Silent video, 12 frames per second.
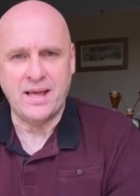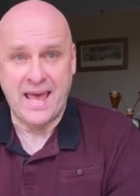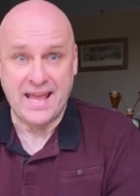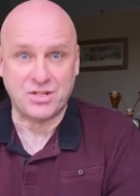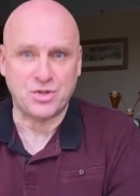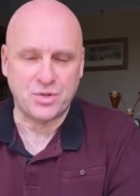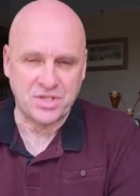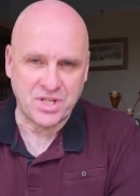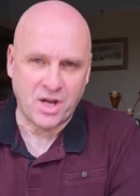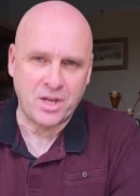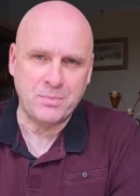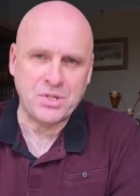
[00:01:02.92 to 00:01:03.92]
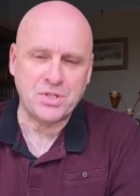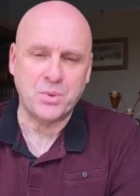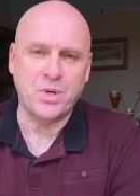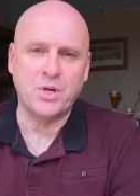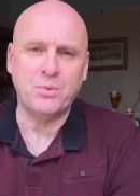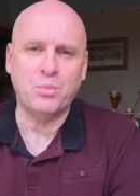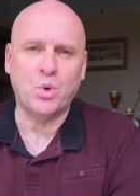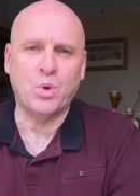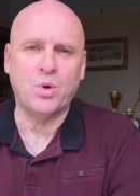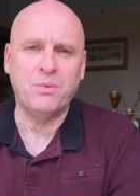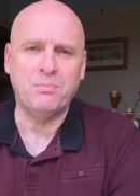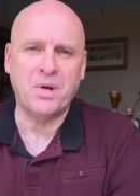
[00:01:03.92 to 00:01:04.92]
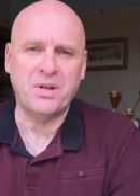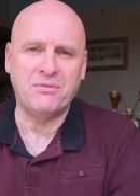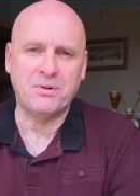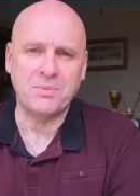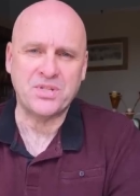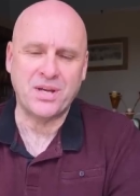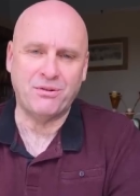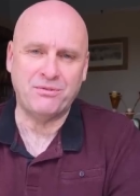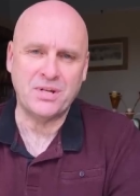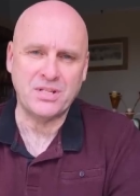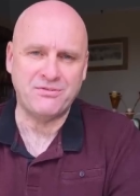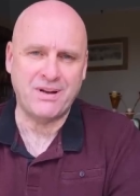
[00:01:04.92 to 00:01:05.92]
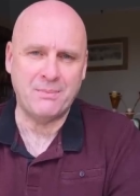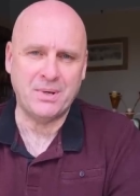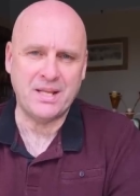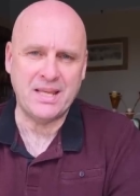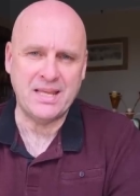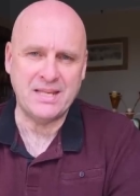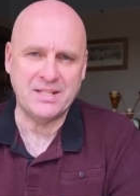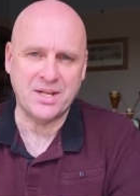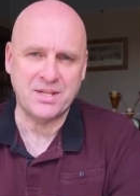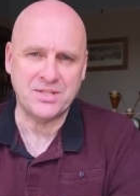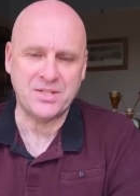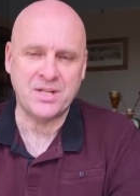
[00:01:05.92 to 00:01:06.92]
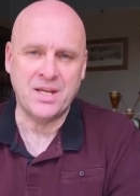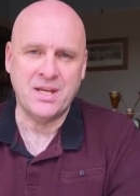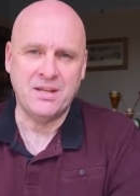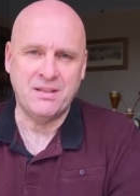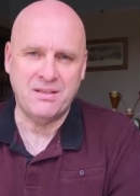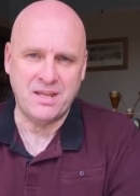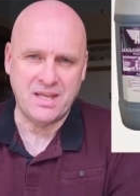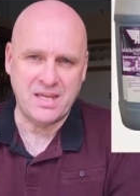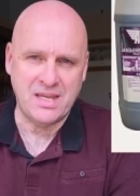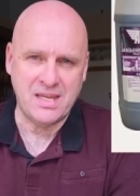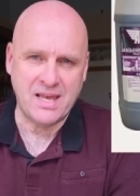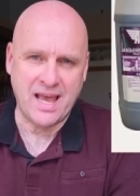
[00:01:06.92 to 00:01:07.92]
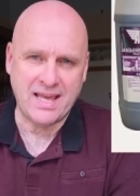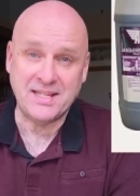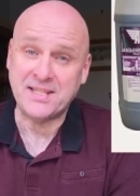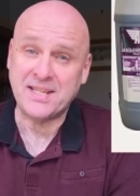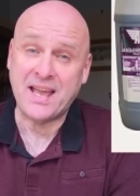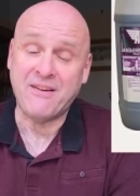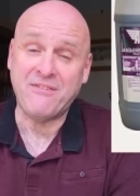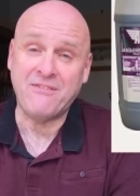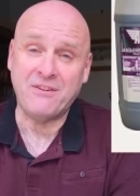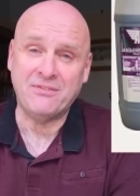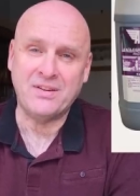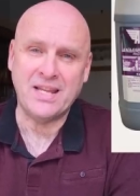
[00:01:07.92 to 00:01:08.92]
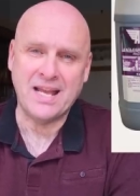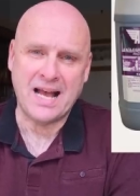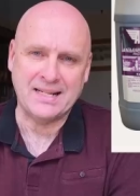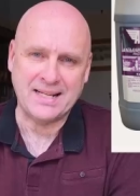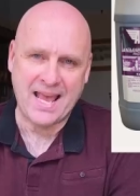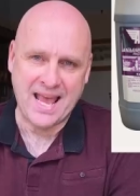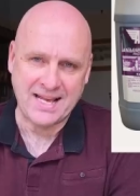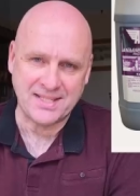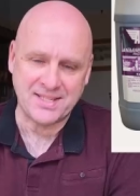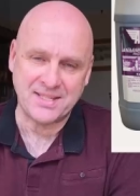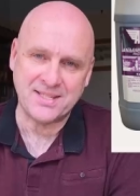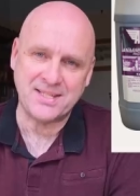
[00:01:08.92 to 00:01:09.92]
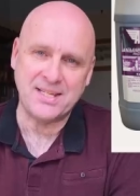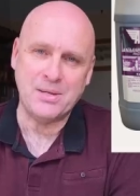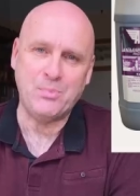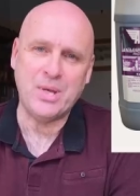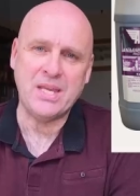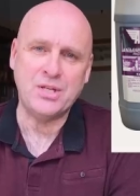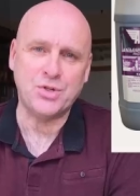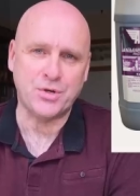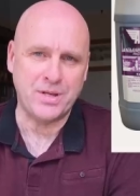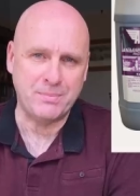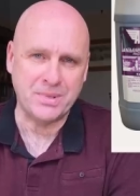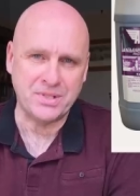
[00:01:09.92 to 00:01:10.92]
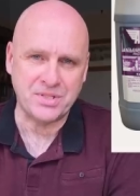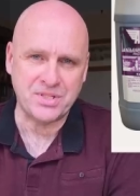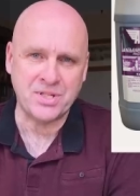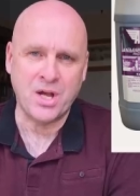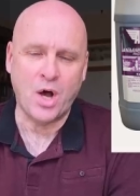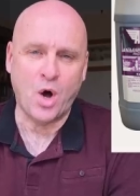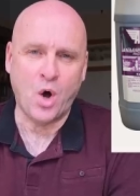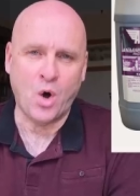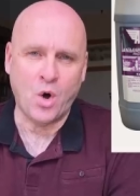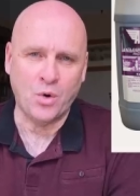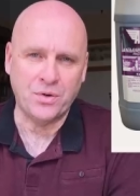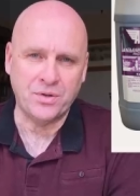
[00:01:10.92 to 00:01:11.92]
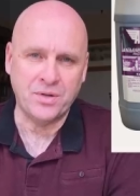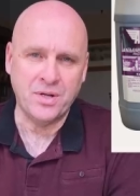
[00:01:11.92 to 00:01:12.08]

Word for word: extra time and to earn more money for himself and his family, he does the ACF 50 and XCP treatments on